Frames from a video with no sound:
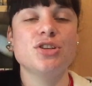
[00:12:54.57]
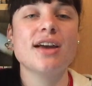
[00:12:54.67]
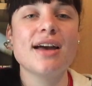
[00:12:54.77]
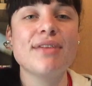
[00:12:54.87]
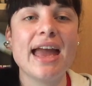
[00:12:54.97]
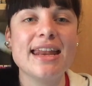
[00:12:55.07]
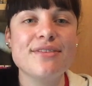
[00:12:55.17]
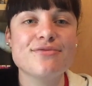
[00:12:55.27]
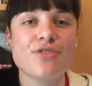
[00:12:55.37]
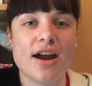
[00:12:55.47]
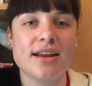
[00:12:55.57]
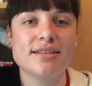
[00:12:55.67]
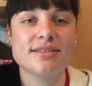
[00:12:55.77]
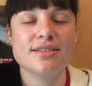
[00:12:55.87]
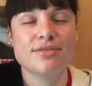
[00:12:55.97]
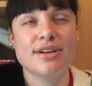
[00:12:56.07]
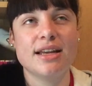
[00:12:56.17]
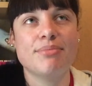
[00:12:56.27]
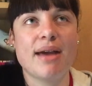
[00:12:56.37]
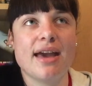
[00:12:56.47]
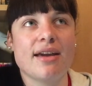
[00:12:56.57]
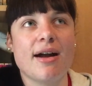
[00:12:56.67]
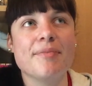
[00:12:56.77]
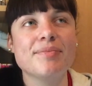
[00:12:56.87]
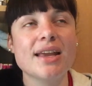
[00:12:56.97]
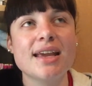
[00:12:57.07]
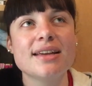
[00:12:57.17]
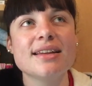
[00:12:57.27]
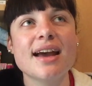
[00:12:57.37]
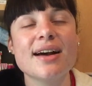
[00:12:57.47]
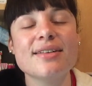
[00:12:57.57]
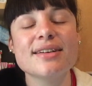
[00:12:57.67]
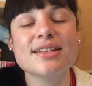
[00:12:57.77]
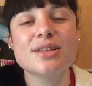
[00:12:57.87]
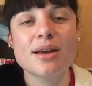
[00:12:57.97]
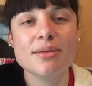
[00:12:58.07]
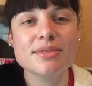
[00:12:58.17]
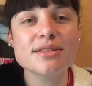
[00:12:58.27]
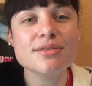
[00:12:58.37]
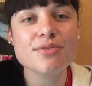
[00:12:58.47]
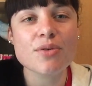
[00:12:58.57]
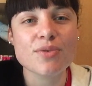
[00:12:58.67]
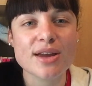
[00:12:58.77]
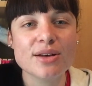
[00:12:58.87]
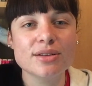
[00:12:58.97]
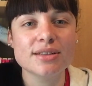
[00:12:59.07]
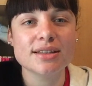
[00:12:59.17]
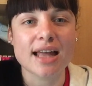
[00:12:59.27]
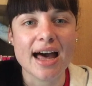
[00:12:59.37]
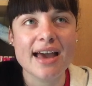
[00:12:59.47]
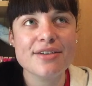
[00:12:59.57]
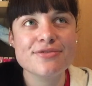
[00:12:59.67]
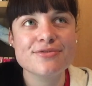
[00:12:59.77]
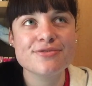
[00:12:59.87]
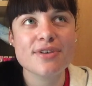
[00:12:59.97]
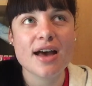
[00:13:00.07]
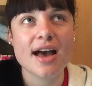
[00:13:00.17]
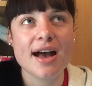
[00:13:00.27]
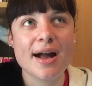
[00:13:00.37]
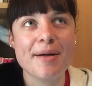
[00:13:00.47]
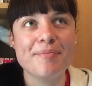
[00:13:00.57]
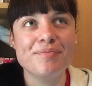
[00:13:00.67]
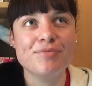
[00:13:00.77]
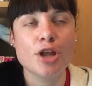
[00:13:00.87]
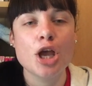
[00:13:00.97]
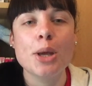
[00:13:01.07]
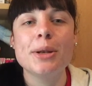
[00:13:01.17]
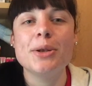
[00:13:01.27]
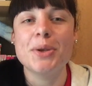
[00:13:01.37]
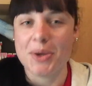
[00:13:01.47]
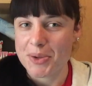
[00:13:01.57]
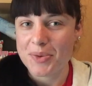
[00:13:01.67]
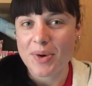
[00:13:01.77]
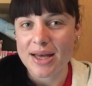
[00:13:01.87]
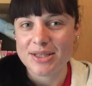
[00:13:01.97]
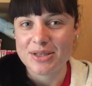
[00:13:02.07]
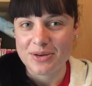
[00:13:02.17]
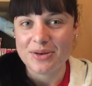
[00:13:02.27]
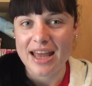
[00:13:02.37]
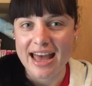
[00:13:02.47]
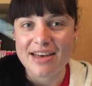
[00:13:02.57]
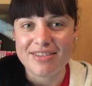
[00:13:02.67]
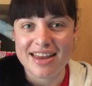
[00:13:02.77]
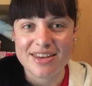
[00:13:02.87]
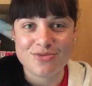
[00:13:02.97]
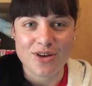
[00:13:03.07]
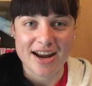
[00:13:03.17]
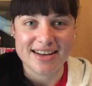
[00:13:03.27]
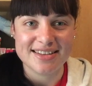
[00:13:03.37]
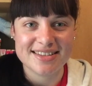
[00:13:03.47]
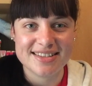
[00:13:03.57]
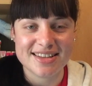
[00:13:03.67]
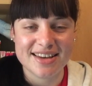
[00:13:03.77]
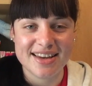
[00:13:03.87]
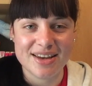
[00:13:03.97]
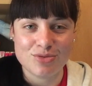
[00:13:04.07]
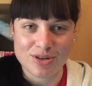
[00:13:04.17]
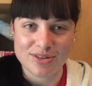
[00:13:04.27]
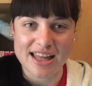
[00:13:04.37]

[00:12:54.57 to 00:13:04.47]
do you have any friends that read manga? Now, in terms of real life, no, I don't have any friends that in real